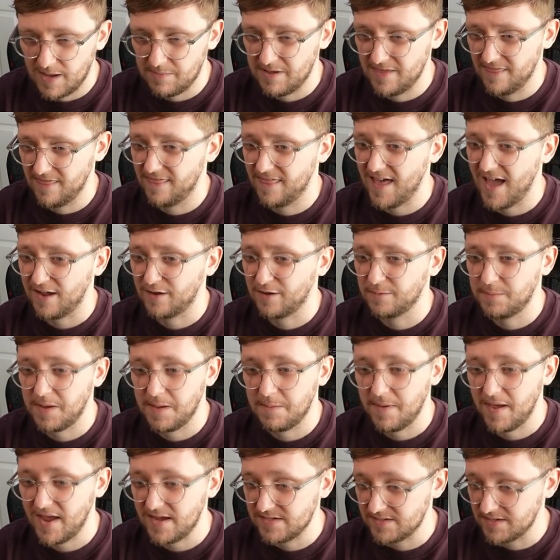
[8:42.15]
I mean, that could be
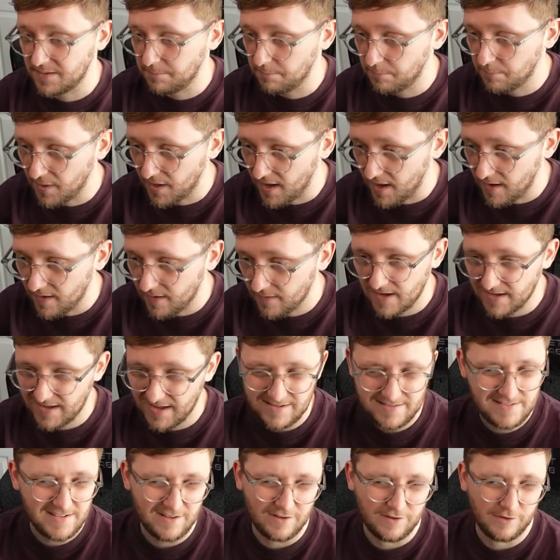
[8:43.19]
amazing, but I
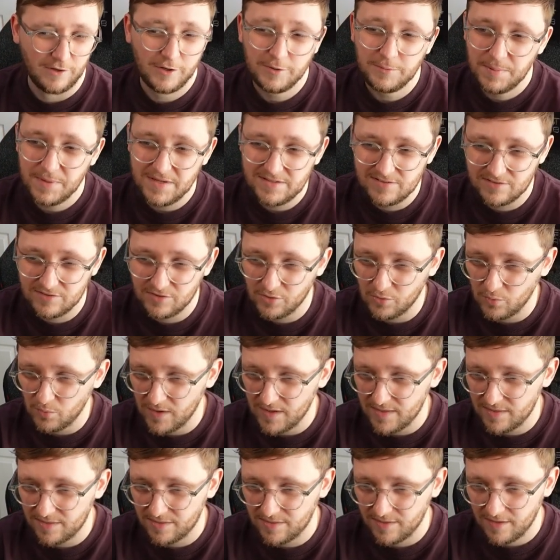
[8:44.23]
guess it could be to do
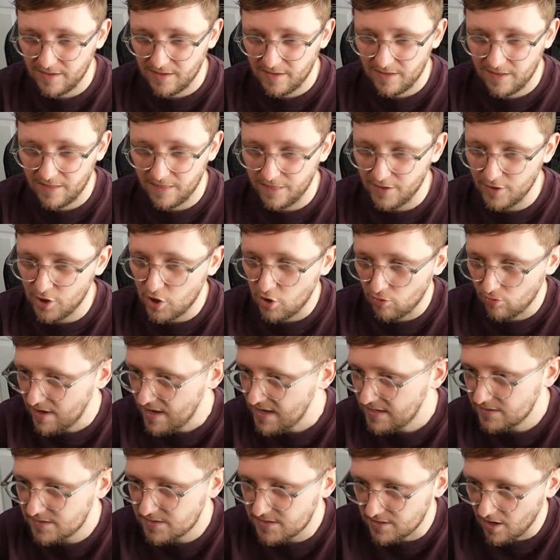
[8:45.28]
with the
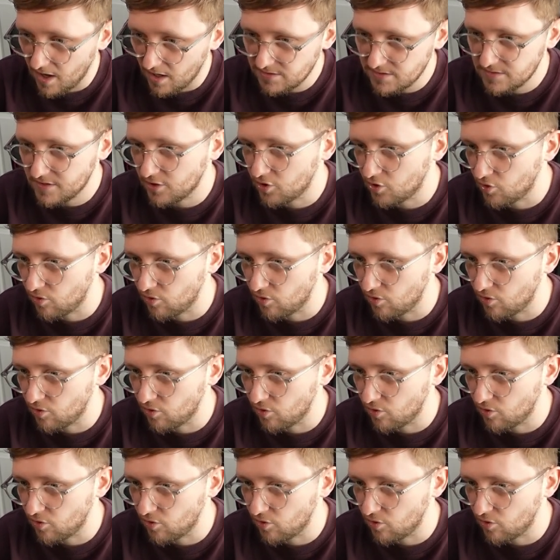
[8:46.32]
green starter, the